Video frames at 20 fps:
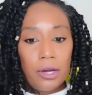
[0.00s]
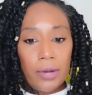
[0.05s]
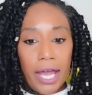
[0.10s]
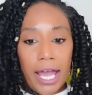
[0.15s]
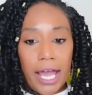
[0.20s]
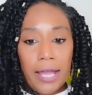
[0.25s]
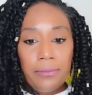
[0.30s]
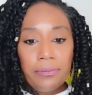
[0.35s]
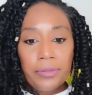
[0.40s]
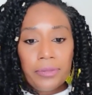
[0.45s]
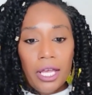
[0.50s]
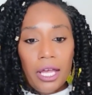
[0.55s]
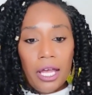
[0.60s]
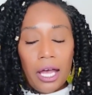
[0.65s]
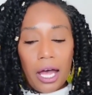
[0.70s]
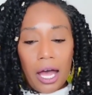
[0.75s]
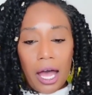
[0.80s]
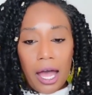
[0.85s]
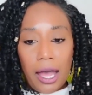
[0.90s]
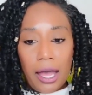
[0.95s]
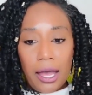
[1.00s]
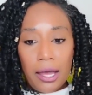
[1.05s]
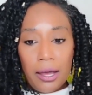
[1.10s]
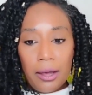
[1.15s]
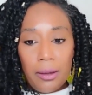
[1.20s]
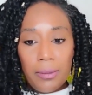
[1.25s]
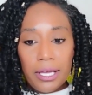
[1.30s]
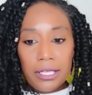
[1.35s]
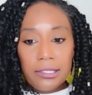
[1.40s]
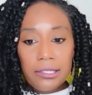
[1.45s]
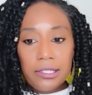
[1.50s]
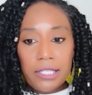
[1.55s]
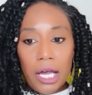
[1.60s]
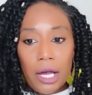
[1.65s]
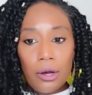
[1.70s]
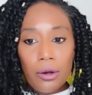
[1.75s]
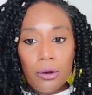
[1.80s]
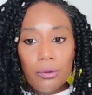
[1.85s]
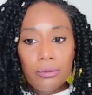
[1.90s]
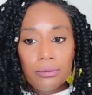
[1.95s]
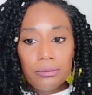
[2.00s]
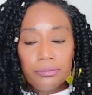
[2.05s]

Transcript: Okay, so